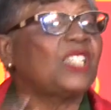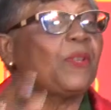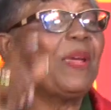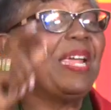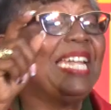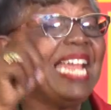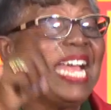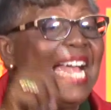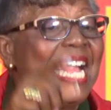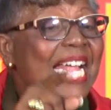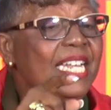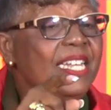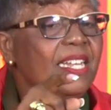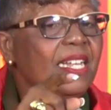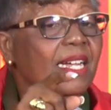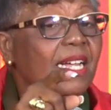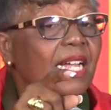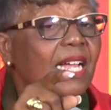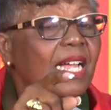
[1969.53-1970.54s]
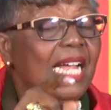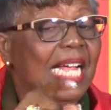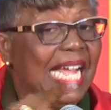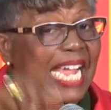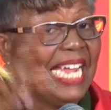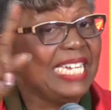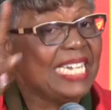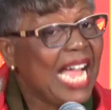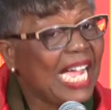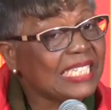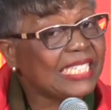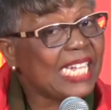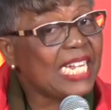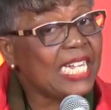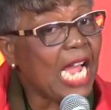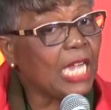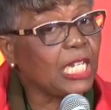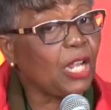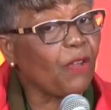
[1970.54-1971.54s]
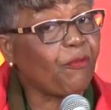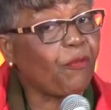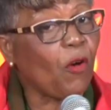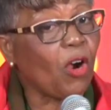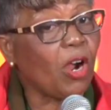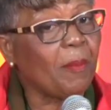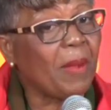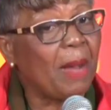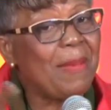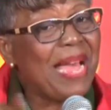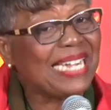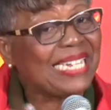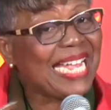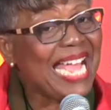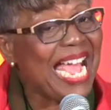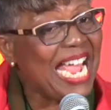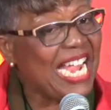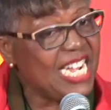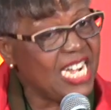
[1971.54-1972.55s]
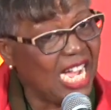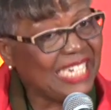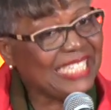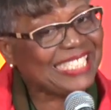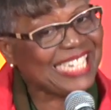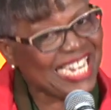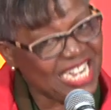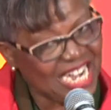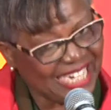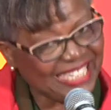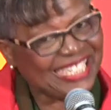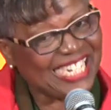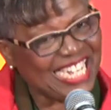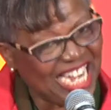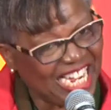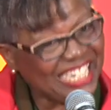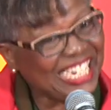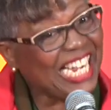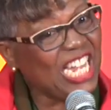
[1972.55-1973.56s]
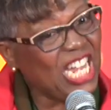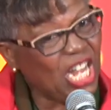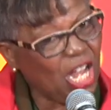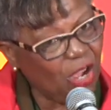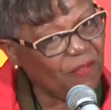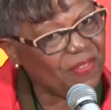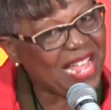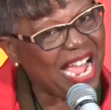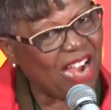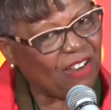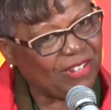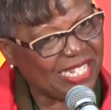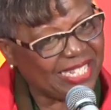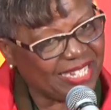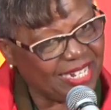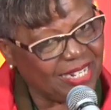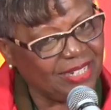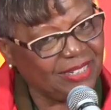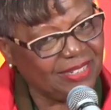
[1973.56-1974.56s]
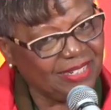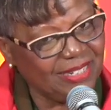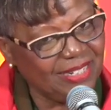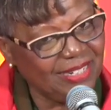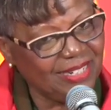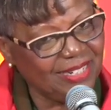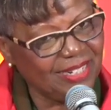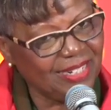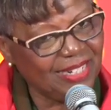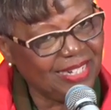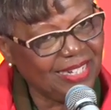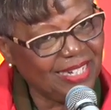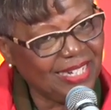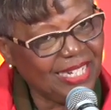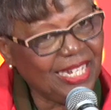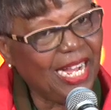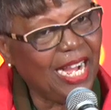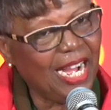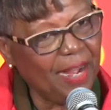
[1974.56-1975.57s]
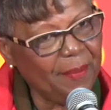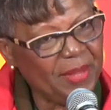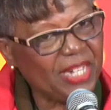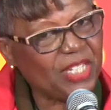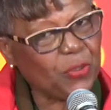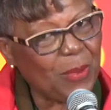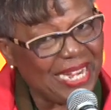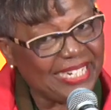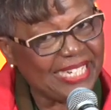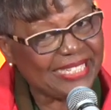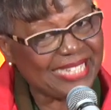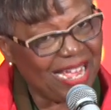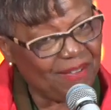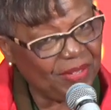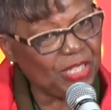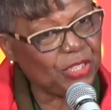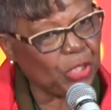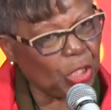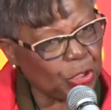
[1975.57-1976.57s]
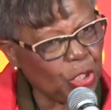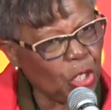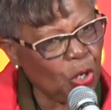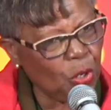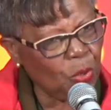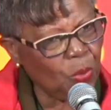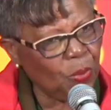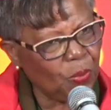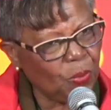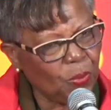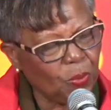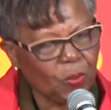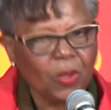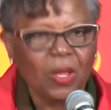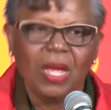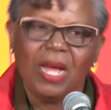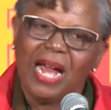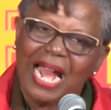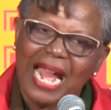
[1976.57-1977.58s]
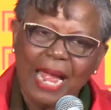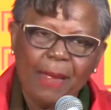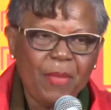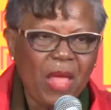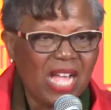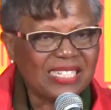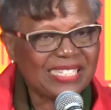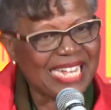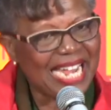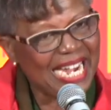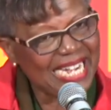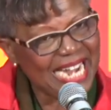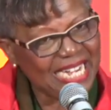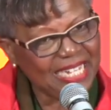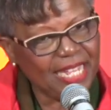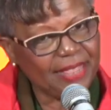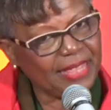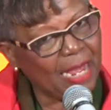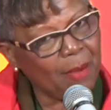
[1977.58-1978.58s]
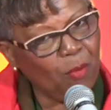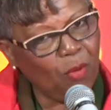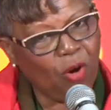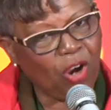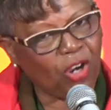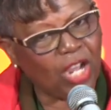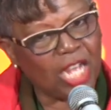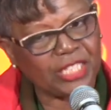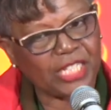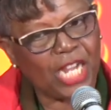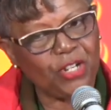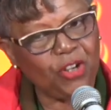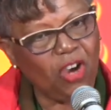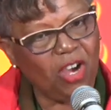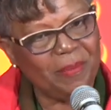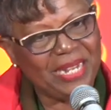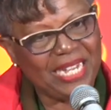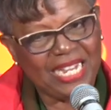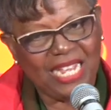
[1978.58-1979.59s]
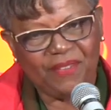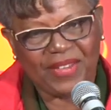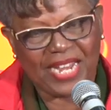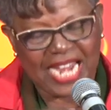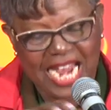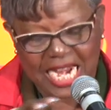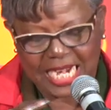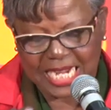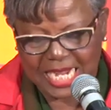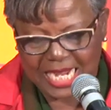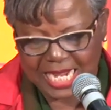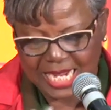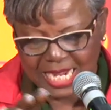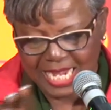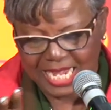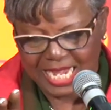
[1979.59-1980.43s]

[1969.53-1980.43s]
we did in 1994, but better yet in 1999, I love that result. I'm the 27-2. I'm not saying anything more because I don't believe in any